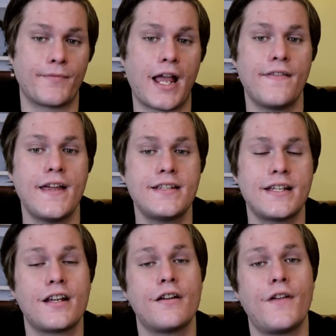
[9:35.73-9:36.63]
and they
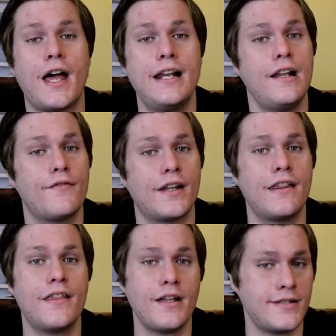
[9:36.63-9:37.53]
sent over a lovely
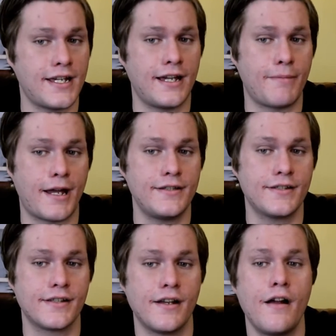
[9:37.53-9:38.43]
38
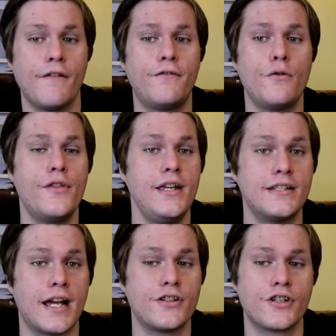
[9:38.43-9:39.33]
pence for the
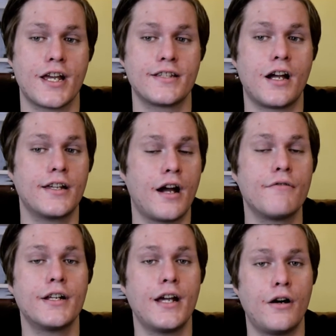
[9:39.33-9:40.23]
10 shares that I
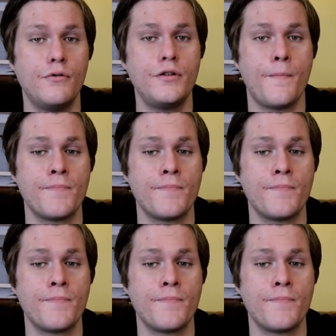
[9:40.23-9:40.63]
currently hold.